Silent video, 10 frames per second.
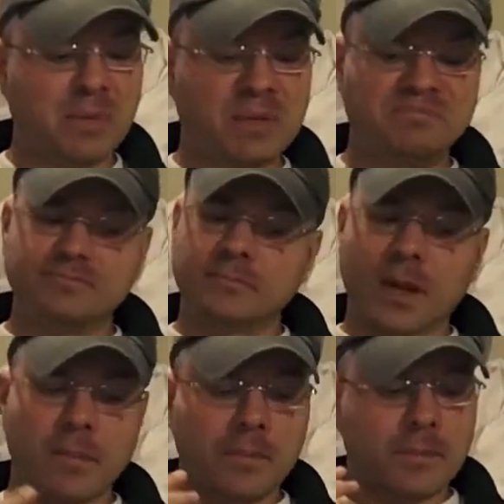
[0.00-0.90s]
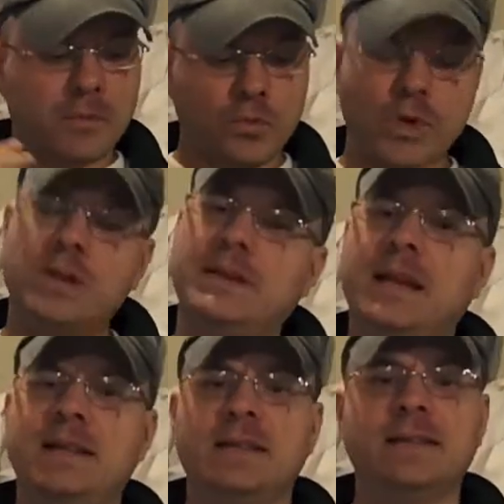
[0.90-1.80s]
But really
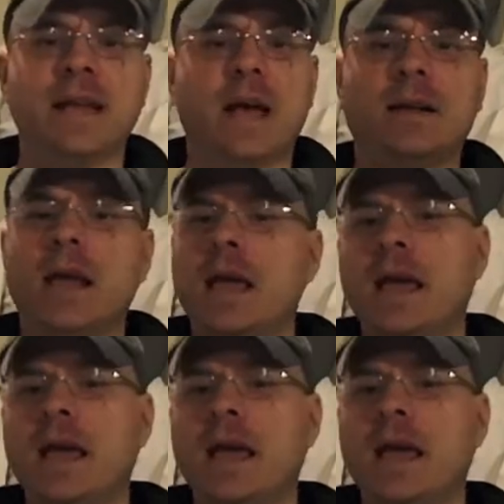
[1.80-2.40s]
tasty stout.